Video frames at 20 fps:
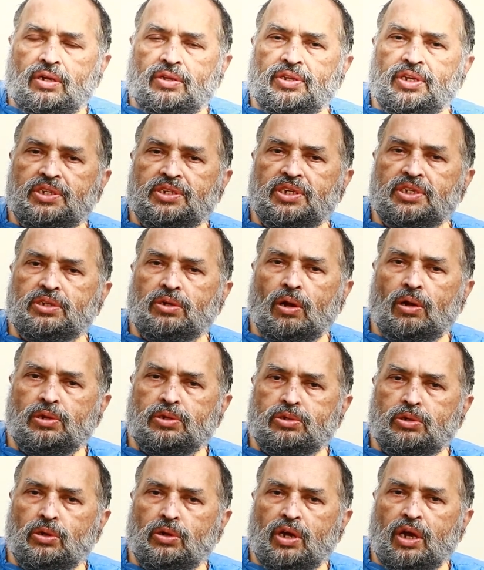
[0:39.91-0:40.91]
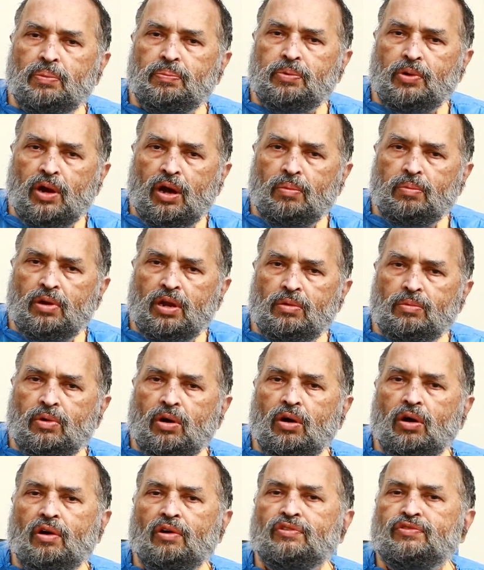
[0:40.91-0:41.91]
This is also a problem
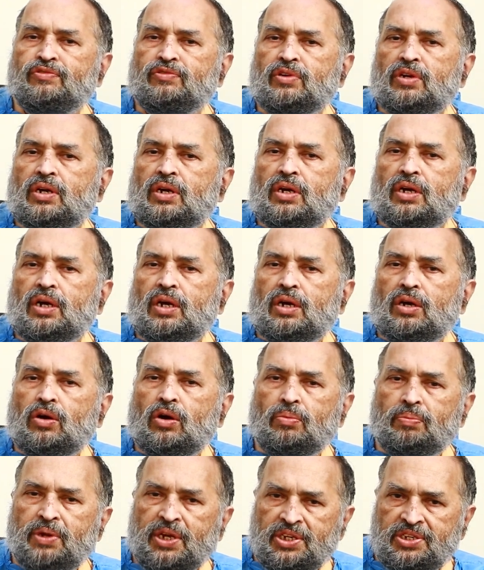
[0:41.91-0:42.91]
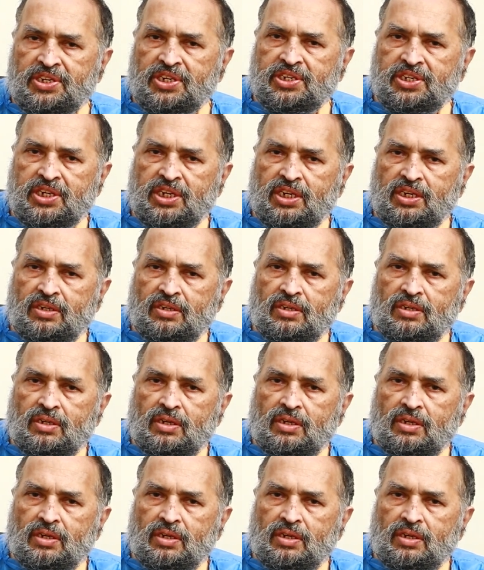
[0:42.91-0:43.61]
of obesity